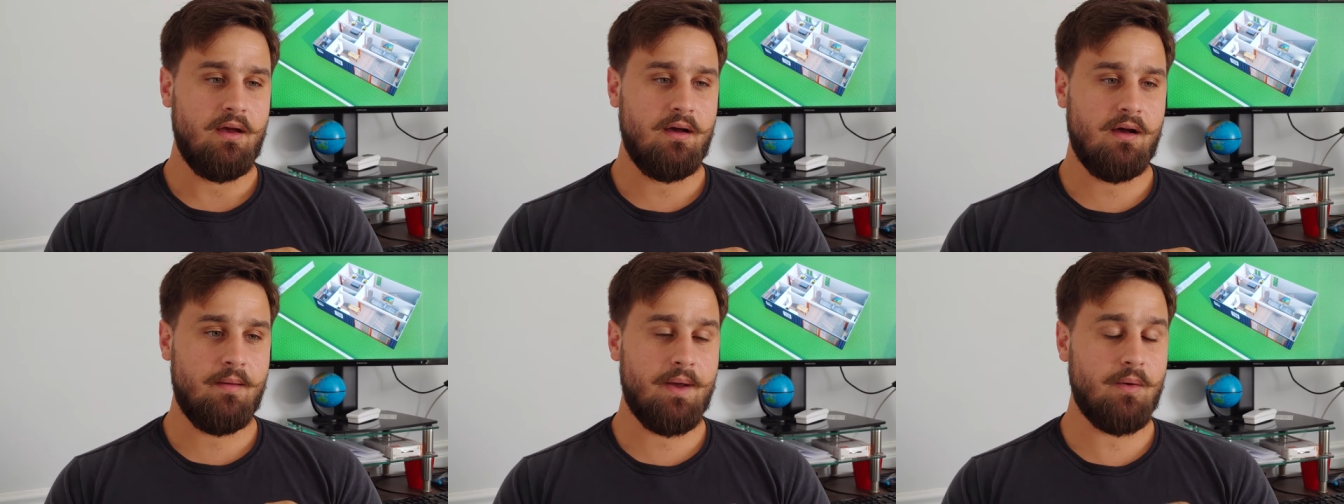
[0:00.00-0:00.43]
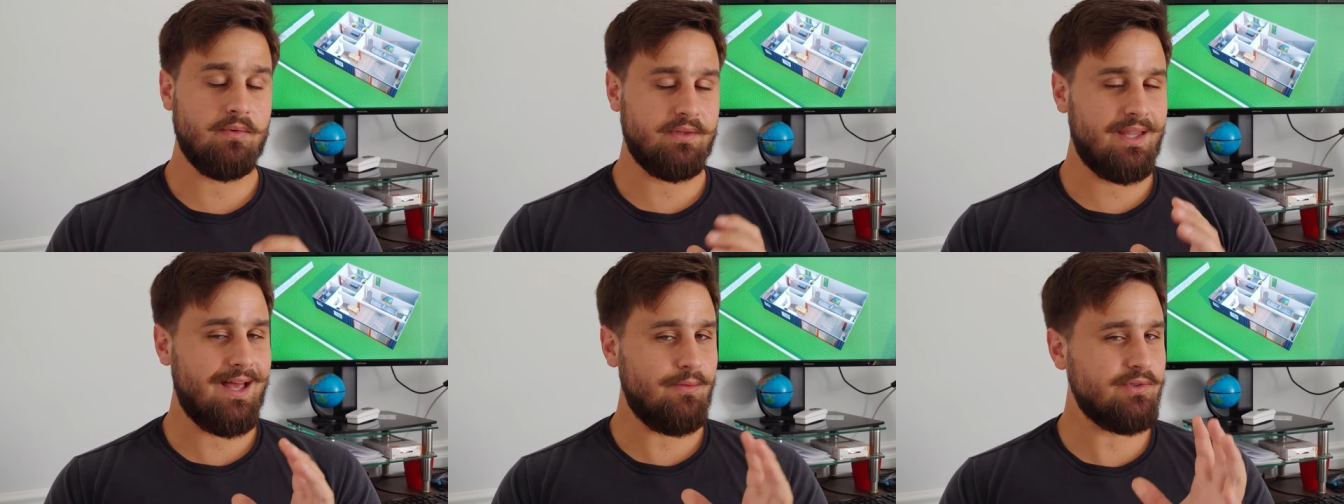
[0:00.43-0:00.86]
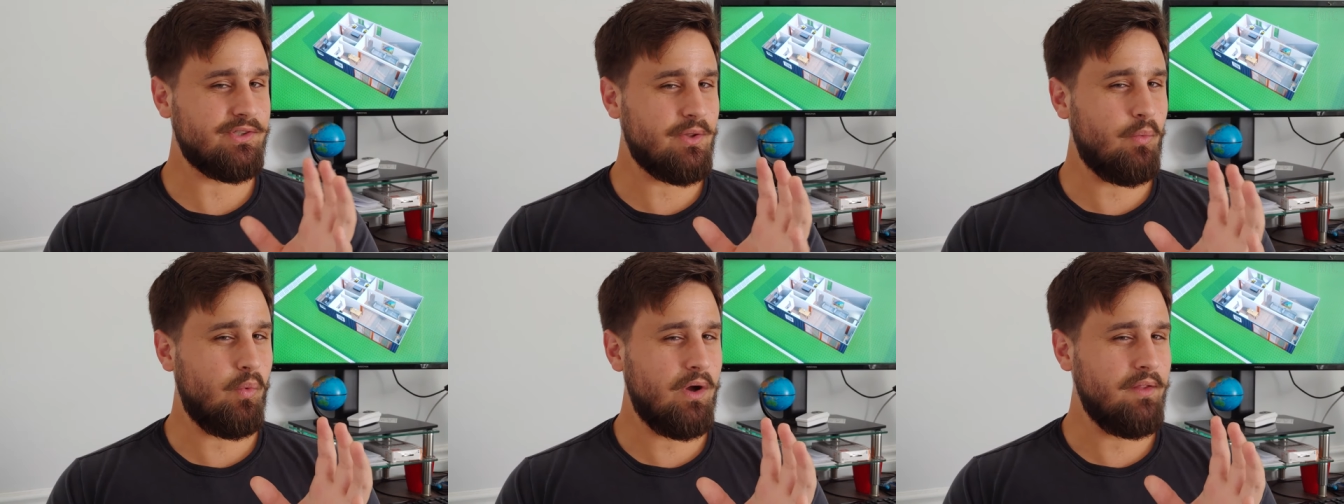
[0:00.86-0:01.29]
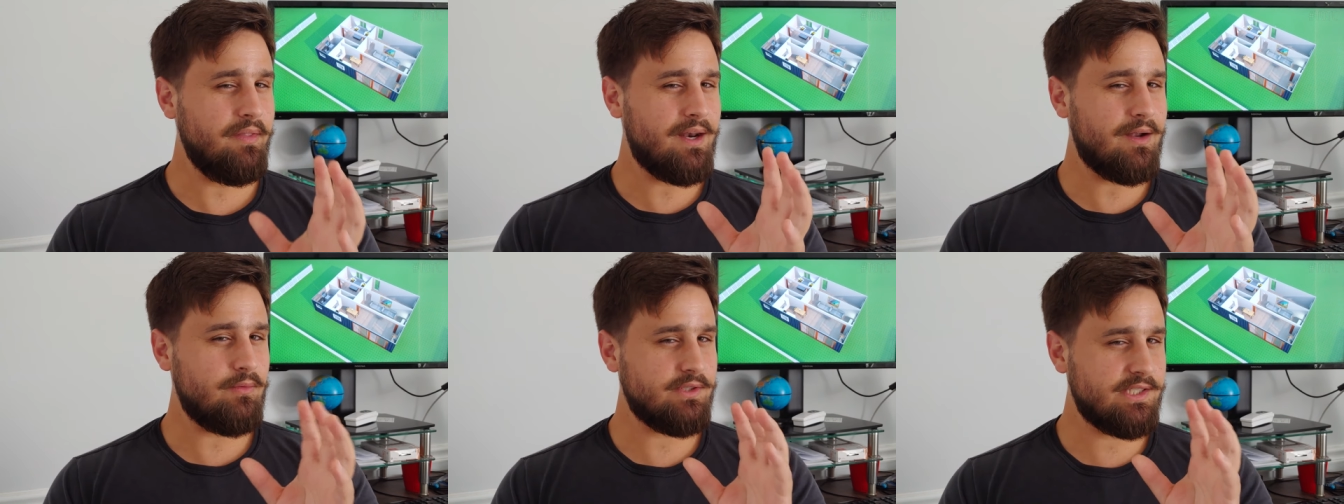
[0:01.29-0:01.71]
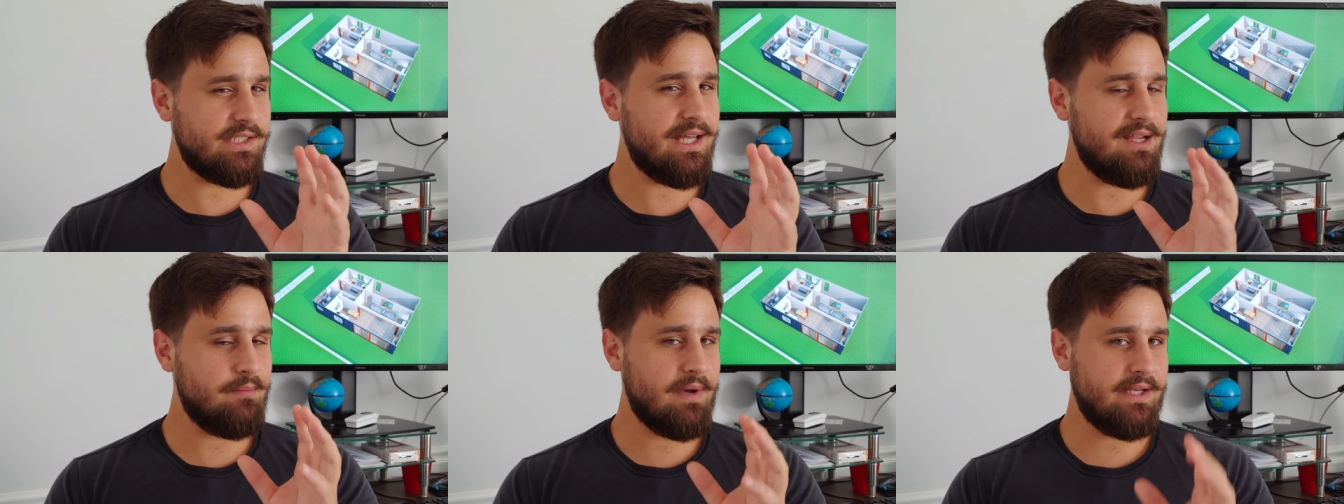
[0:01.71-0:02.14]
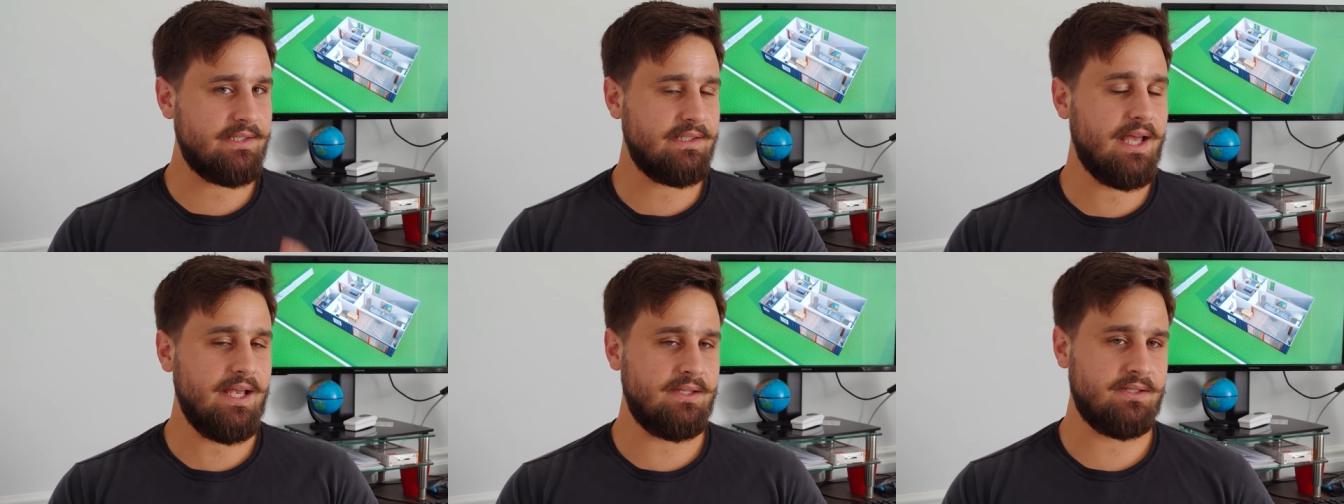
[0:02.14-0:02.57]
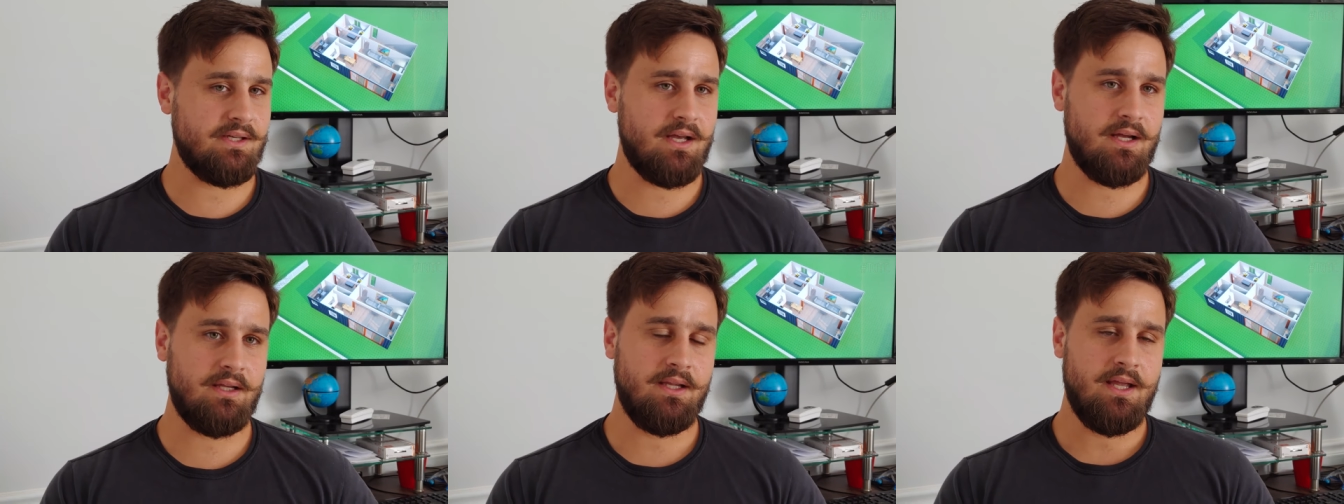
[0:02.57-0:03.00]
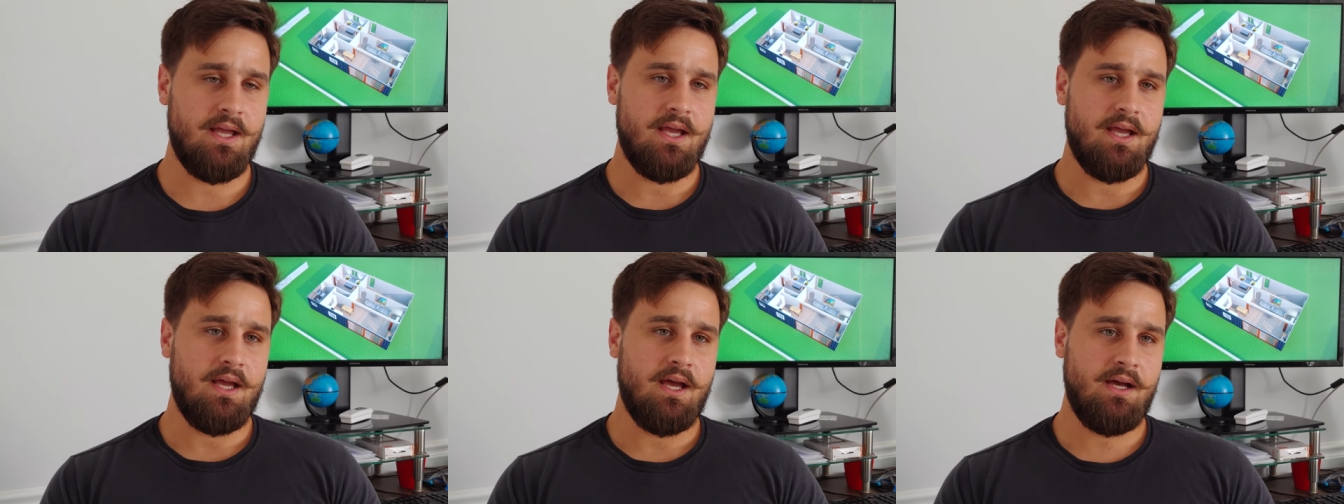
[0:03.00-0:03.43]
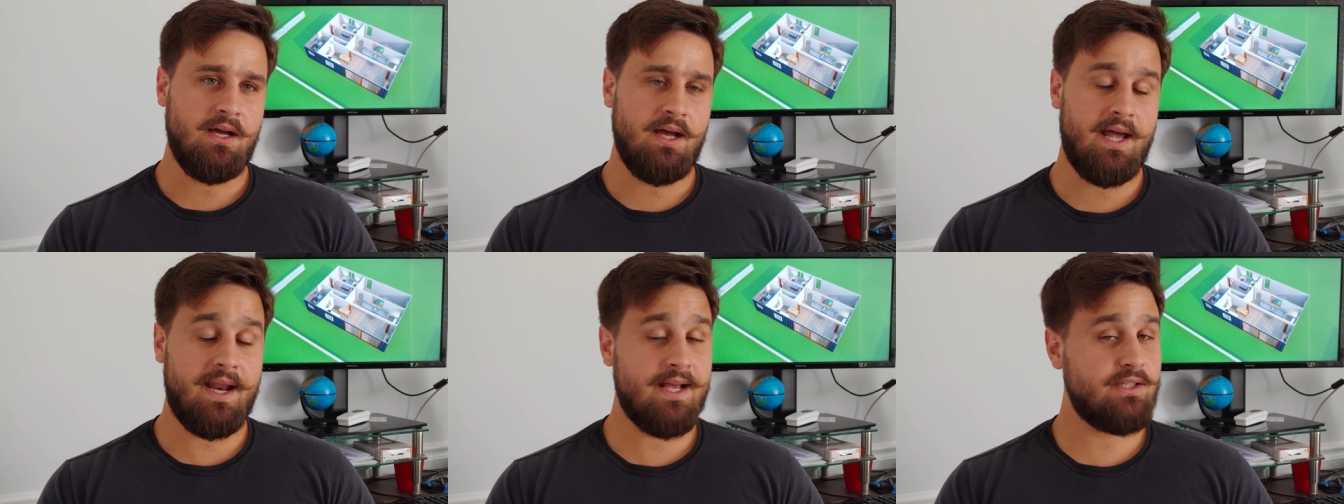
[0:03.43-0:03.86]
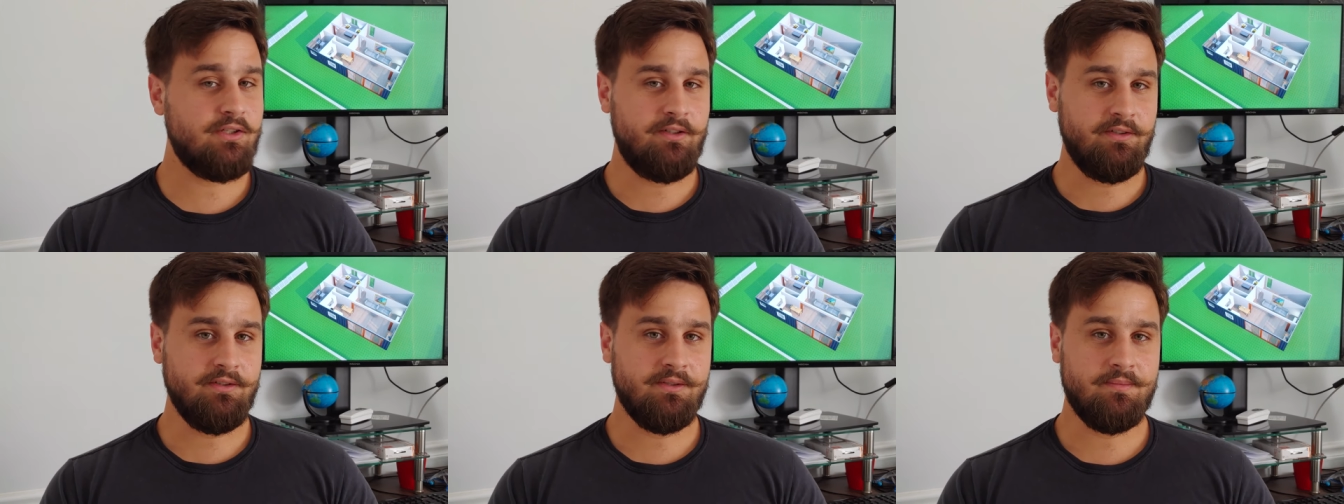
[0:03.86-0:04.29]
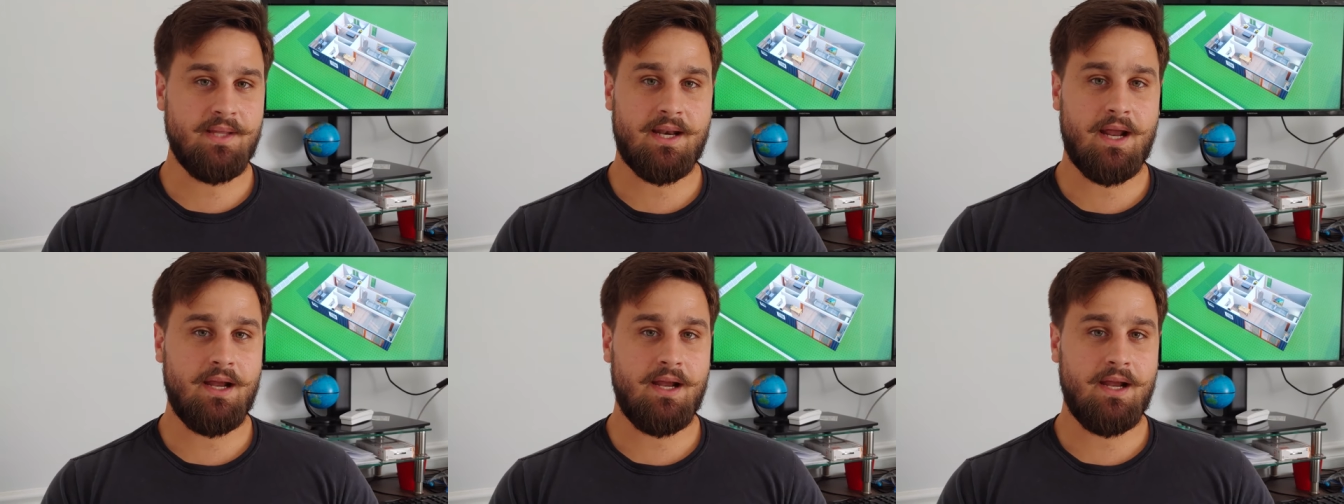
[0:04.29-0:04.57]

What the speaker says: That was the one that I was setting my sights on. And I told them that